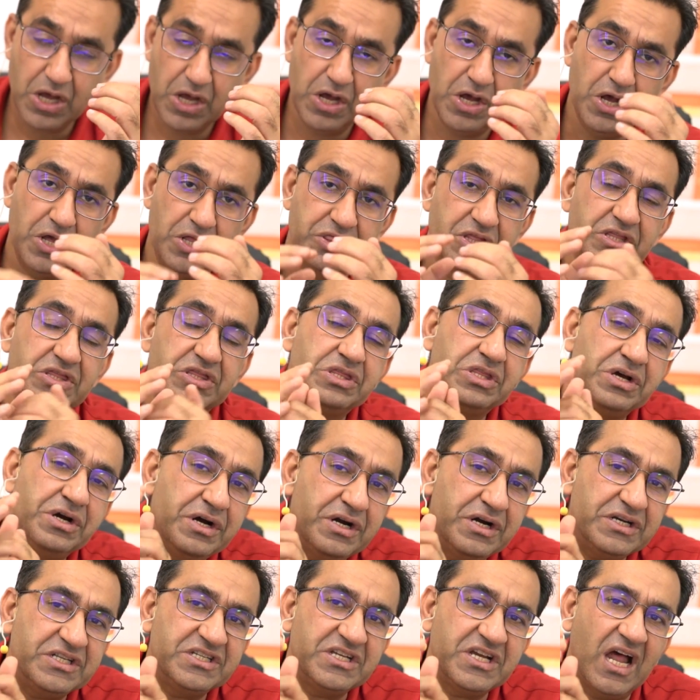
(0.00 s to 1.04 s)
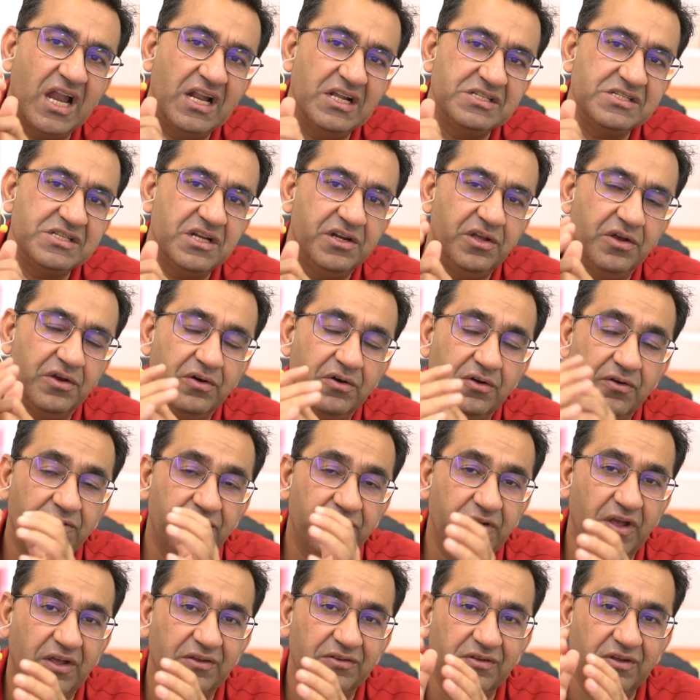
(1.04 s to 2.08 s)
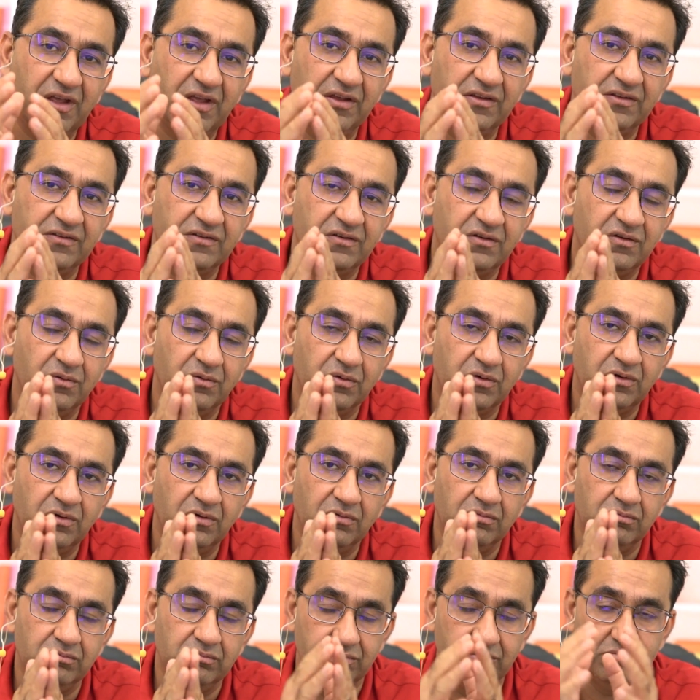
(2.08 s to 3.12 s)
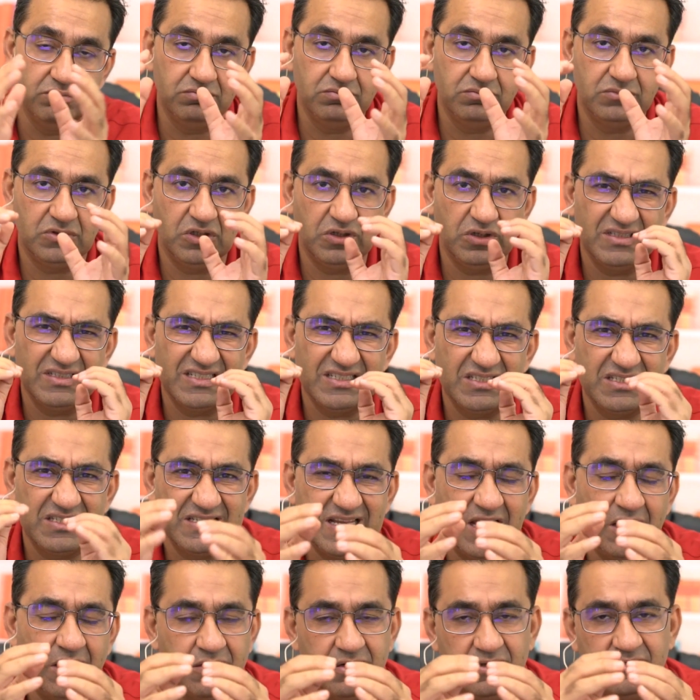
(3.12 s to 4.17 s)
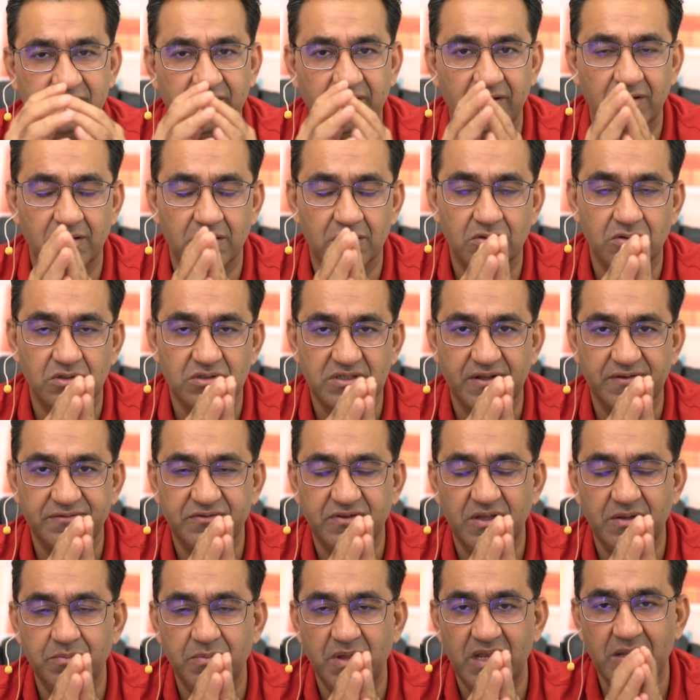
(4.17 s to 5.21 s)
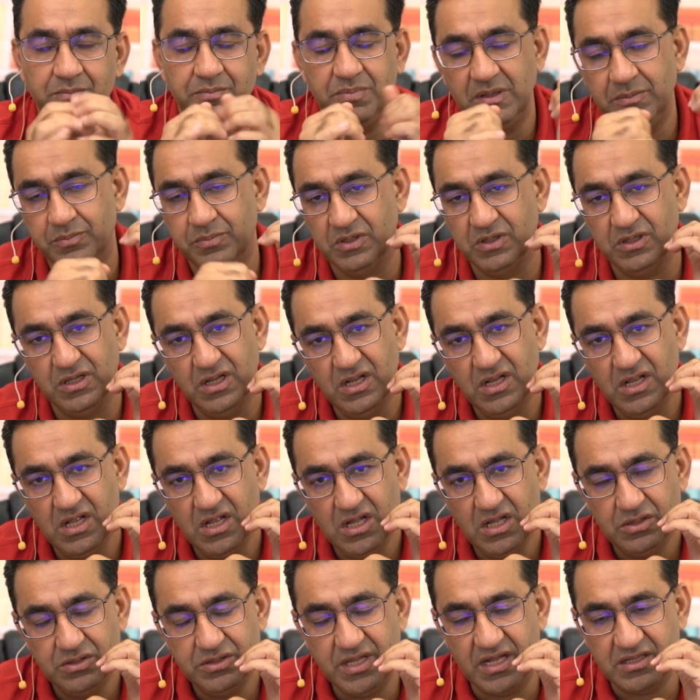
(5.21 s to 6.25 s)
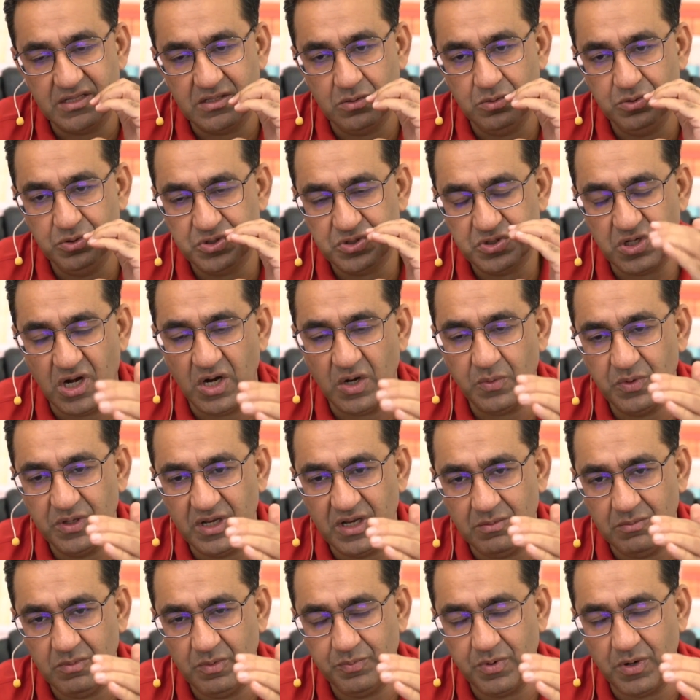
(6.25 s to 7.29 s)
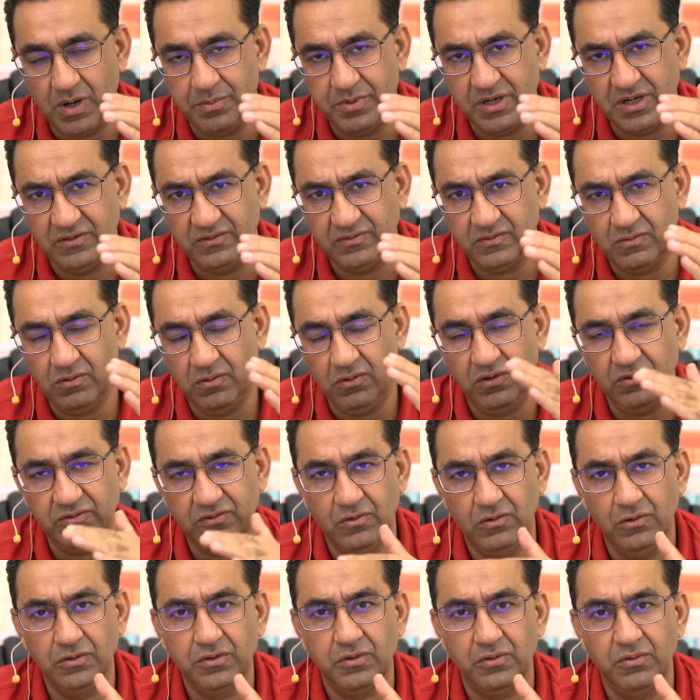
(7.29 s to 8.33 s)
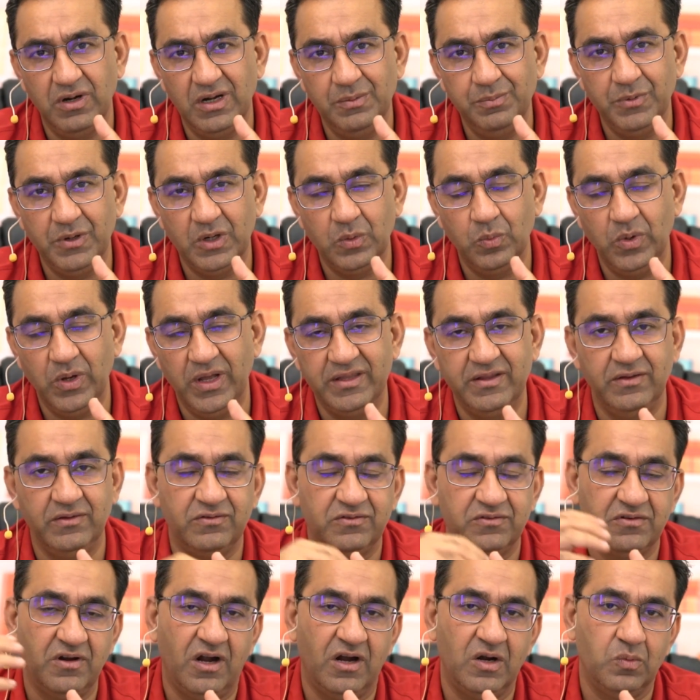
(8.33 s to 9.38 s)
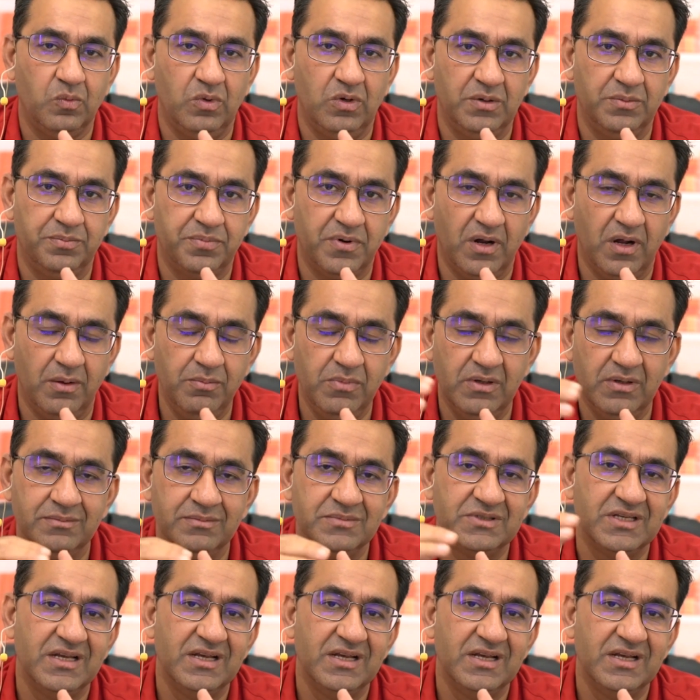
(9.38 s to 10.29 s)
The third challenge that you're going to face is to stay on a single course. I've seen many people who start with a number properties course, go through it midway, then start word problems,